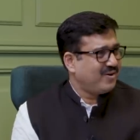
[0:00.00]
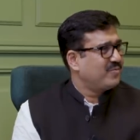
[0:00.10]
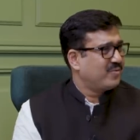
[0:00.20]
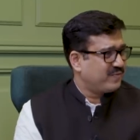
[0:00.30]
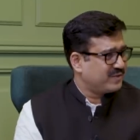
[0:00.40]

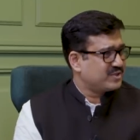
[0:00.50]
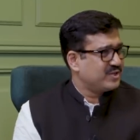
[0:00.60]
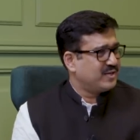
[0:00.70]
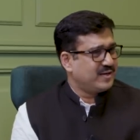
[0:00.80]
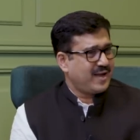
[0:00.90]

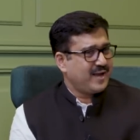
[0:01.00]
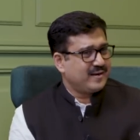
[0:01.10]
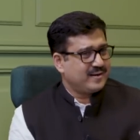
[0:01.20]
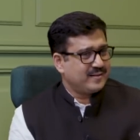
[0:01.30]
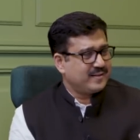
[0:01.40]
non-professional,
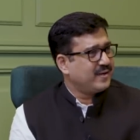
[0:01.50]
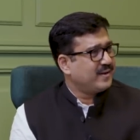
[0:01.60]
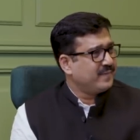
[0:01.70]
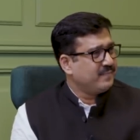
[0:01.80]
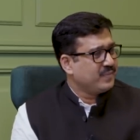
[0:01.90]
and they
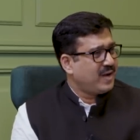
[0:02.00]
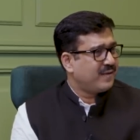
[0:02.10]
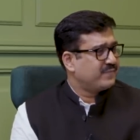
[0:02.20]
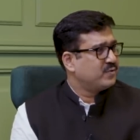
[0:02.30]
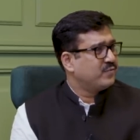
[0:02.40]
are,
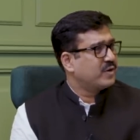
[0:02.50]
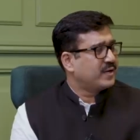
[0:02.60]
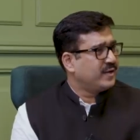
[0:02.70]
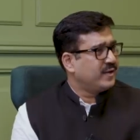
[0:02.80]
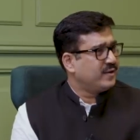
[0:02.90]
after
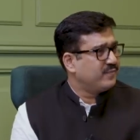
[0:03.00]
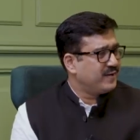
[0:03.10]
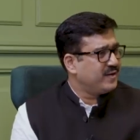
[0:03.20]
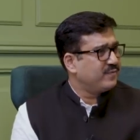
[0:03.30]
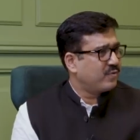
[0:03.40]
working in
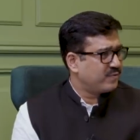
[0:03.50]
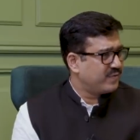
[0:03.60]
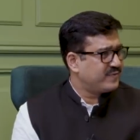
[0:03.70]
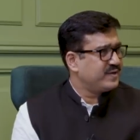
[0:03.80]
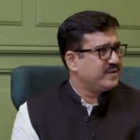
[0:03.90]
field for
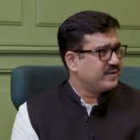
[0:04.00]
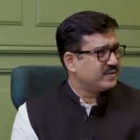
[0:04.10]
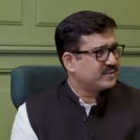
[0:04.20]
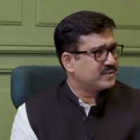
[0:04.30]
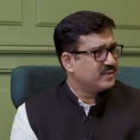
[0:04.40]
15
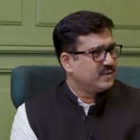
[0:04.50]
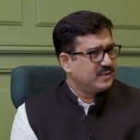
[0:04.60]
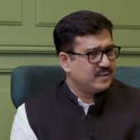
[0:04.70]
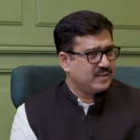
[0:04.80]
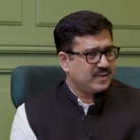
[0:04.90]
years,
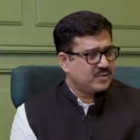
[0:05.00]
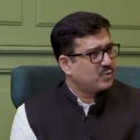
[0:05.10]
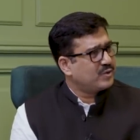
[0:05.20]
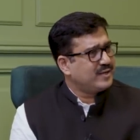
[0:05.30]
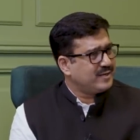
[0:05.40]
they are
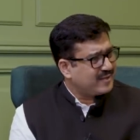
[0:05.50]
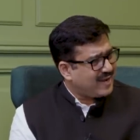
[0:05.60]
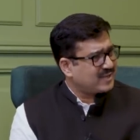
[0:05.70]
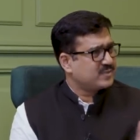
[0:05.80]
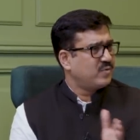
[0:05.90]
totally
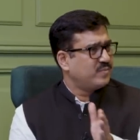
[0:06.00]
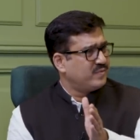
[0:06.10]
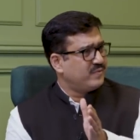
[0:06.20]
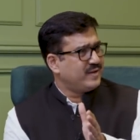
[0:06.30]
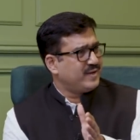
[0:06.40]
detached from
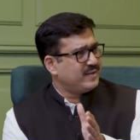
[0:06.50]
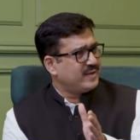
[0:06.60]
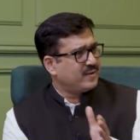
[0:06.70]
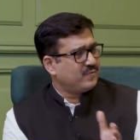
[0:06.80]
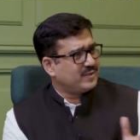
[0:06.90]
the field,
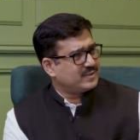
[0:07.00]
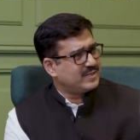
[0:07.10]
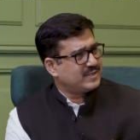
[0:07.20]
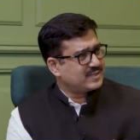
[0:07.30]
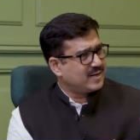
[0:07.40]
and once
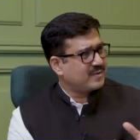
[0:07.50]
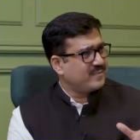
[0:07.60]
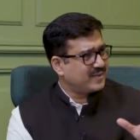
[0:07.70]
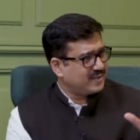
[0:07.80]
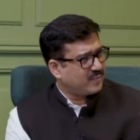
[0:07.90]
they start
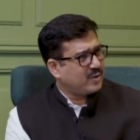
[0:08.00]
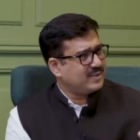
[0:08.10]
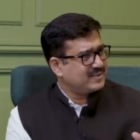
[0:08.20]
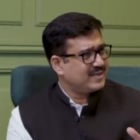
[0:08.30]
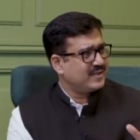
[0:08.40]
making
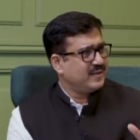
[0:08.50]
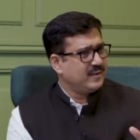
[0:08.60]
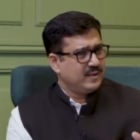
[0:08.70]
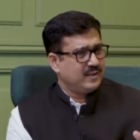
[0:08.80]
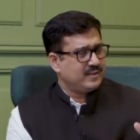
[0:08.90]
policy,
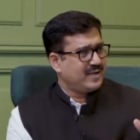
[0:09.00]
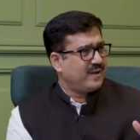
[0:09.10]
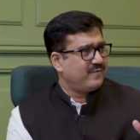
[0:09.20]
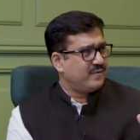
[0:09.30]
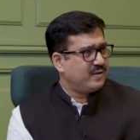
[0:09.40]
they
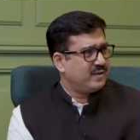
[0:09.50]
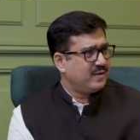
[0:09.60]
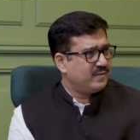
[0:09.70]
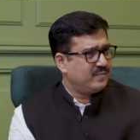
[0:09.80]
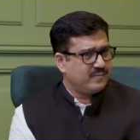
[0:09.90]
have
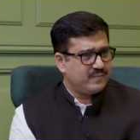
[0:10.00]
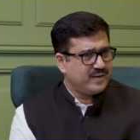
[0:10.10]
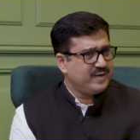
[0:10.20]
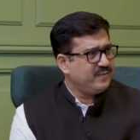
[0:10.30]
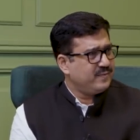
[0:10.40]

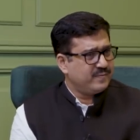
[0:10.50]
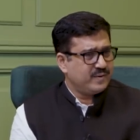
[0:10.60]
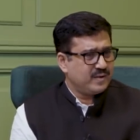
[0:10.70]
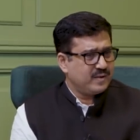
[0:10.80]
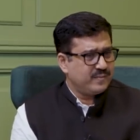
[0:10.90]
very
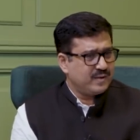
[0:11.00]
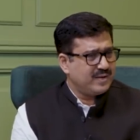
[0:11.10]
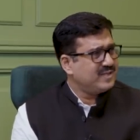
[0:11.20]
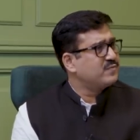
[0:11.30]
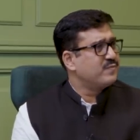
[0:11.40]

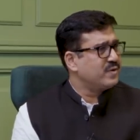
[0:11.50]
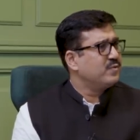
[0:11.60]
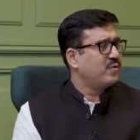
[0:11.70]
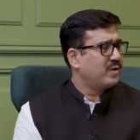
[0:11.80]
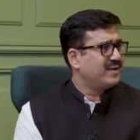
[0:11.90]
less
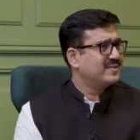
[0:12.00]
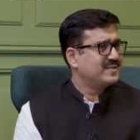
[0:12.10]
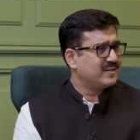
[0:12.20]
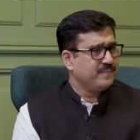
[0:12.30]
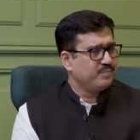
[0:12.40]
view or
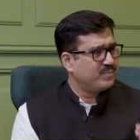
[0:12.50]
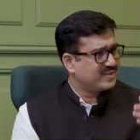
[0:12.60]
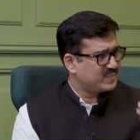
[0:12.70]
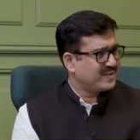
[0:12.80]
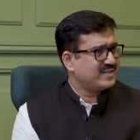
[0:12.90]
less
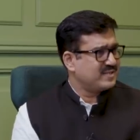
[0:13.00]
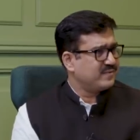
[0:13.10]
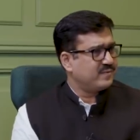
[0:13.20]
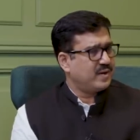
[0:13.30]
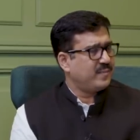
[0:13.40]

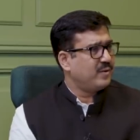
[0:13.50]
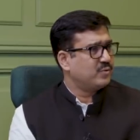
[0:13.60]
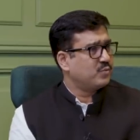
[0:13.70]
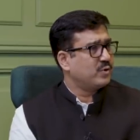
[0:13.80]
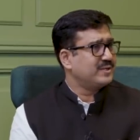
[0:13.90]
perspective
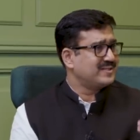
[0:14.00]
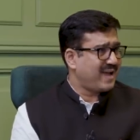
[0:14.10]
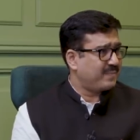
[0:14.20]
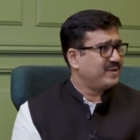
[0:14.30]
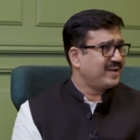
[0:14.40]
about what is
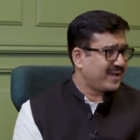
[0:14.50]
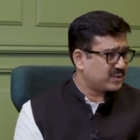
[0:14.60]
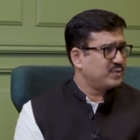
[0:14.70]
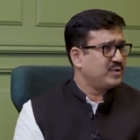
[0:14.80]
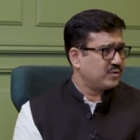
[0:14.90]
happening
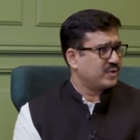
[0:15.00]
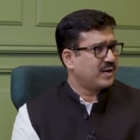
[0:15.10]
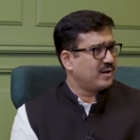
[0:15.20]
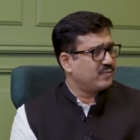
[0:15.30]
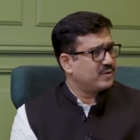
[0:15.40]
actually on the
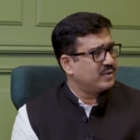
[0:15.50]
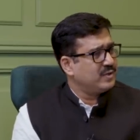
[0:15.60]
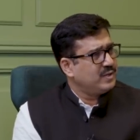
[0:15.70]
ground.